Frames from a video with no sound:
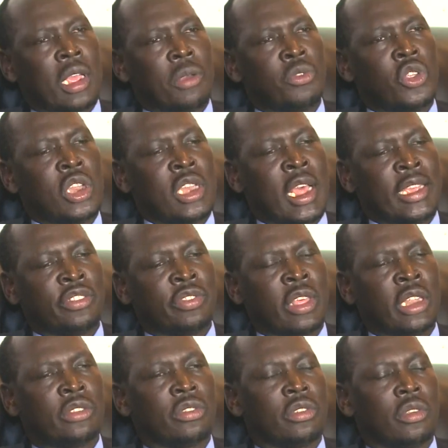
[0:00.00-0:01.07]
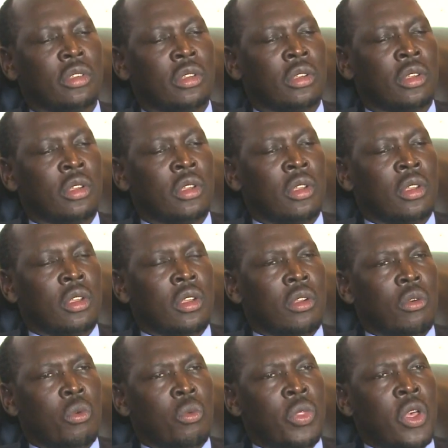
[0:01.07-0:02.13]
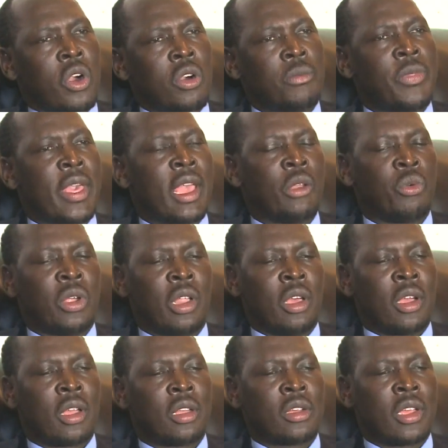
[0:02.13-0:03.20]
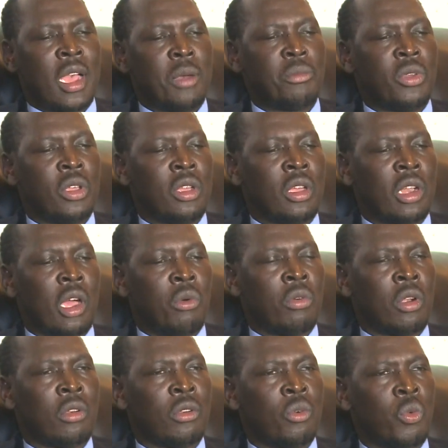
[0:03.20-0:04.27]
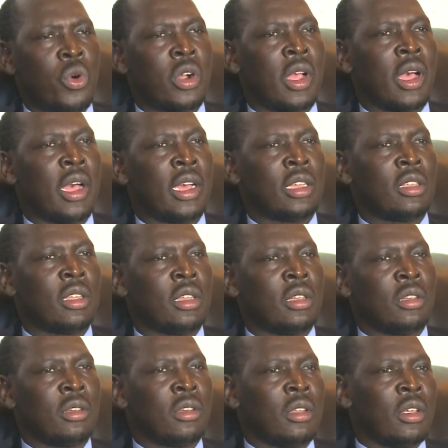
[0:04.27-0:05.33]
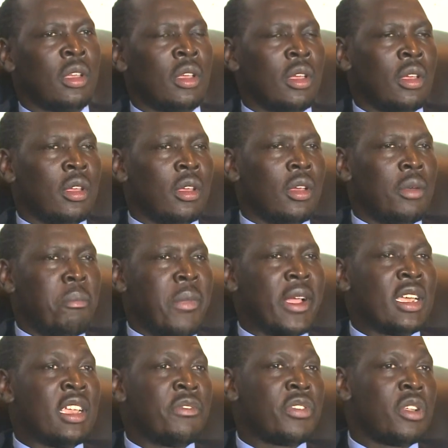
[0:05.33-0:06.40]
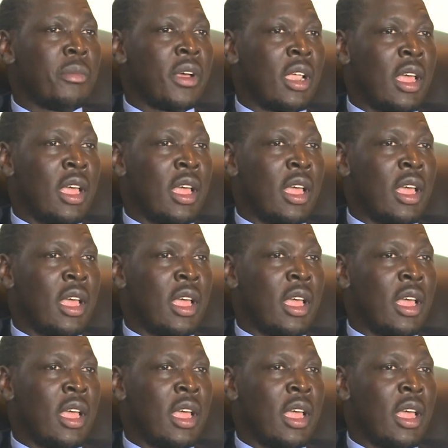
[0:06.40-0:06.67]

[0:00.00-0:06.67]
came to the United States with the hope that when I come here, I will work hard and make a difference in my